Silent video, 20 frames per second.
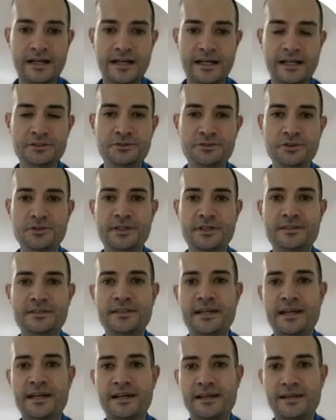And to that,
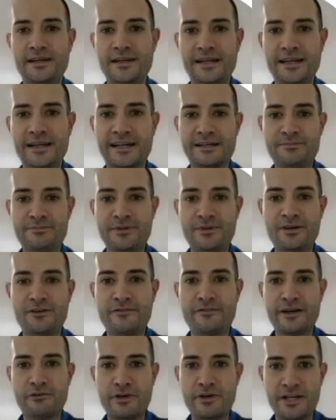there are a couple
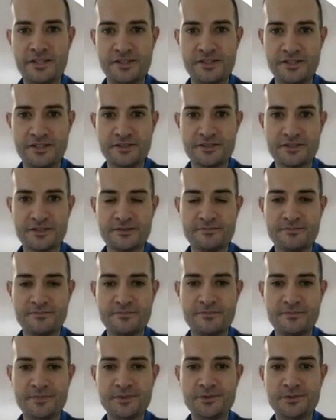of equations
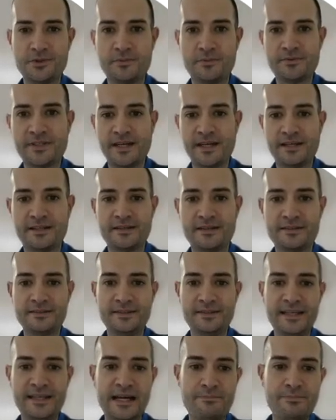to obtain
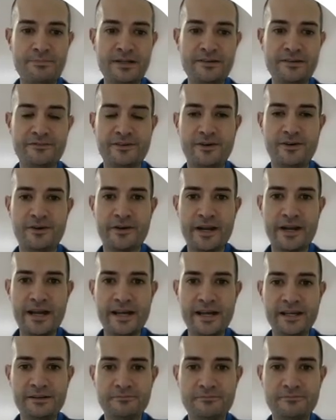the uplift on
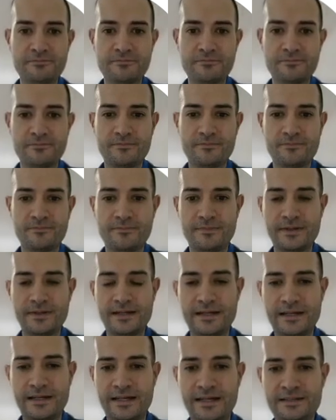A
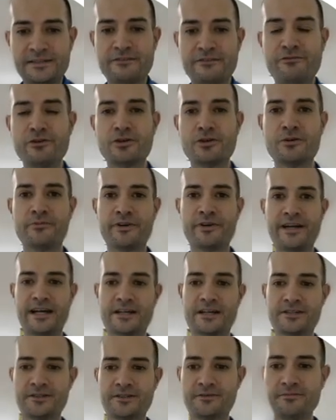and the fulcrum
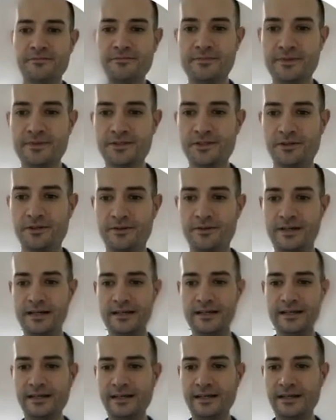reaction. So
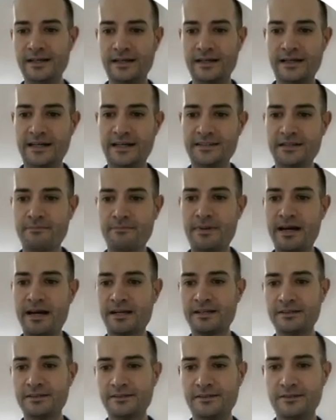at the
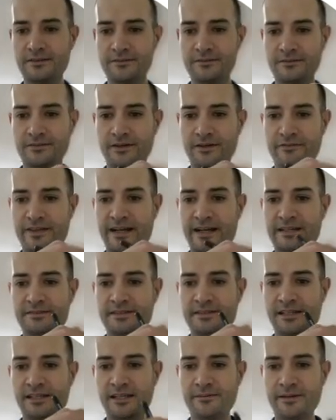back of the
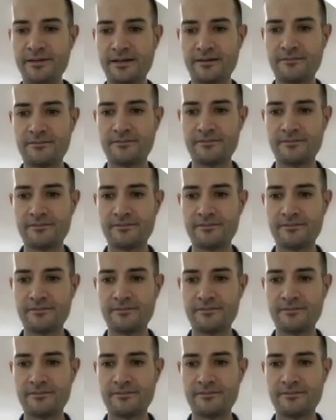cantilever,